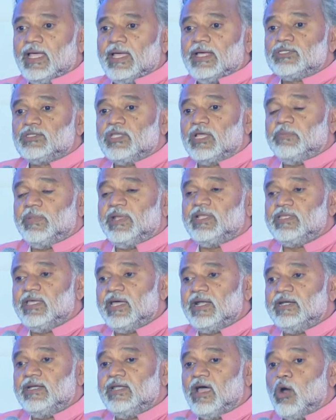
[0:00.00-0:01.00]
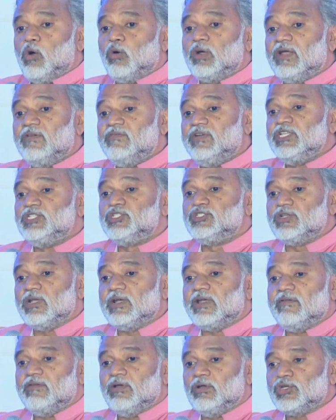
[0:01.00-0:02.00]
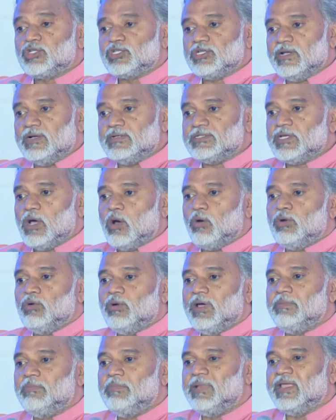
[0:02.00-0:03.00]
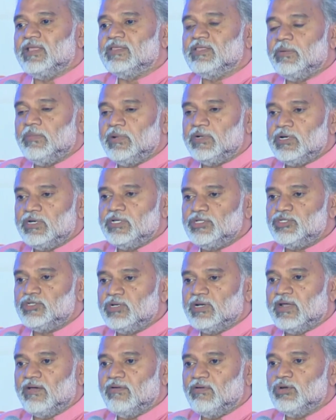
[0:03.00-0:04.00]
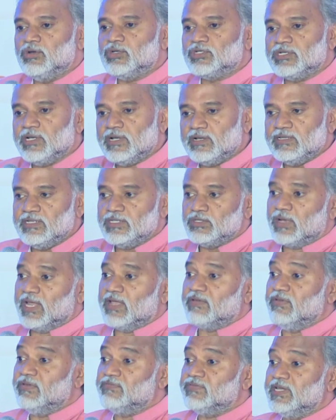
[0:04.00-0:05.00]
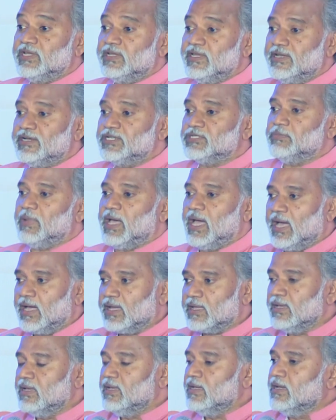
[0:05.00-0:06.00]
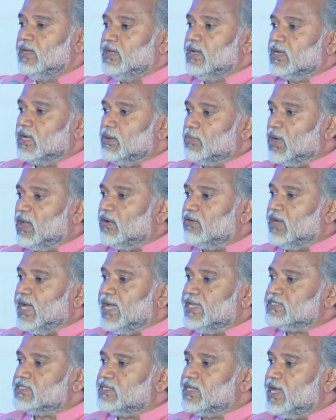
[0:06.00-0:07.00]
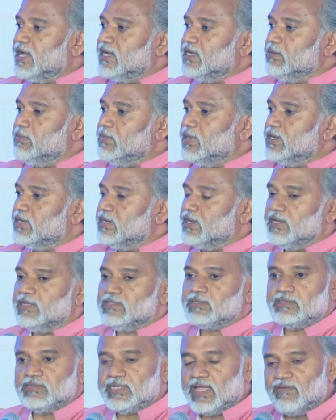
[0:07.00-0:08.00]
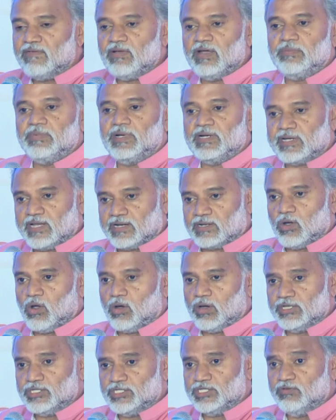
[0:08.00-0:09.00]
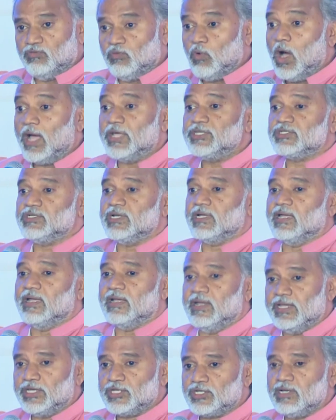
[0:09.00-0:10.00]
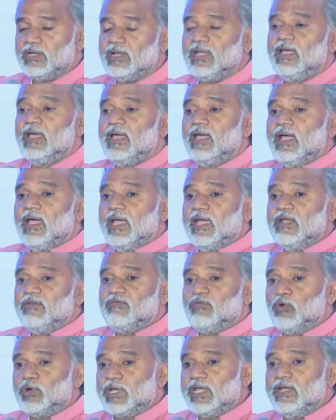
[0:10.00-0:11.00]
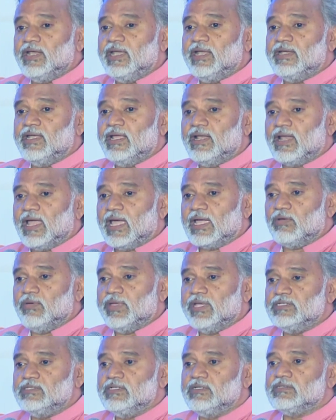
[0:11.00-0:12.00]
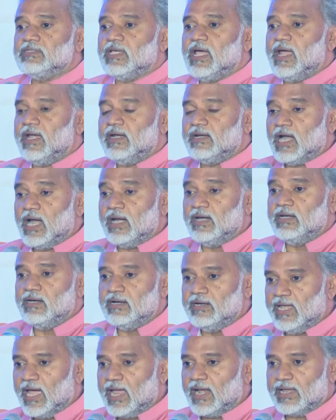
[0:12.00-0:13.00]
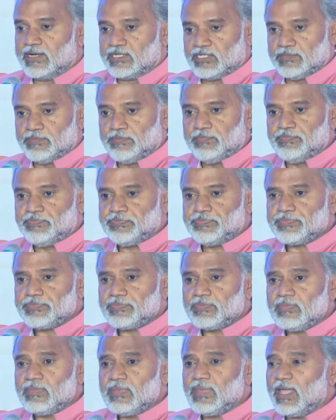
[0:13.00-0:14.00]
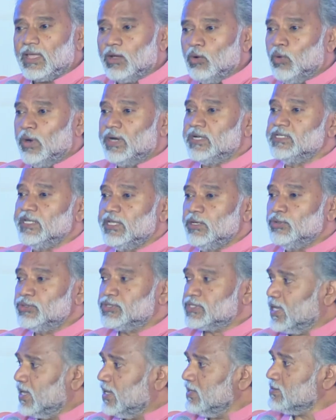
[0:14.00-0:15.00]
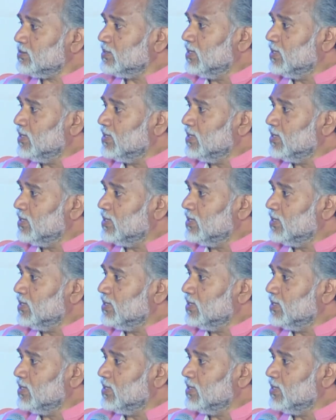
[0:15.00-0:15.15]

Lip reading: So that means they're out of digital revolution. So how do I bring them into digital revolution? This was like 15 years back. A couple of guys at IIT Madras developed a technology, voice recognition, in 14 Indian languages and 100 dialects. What is the use case?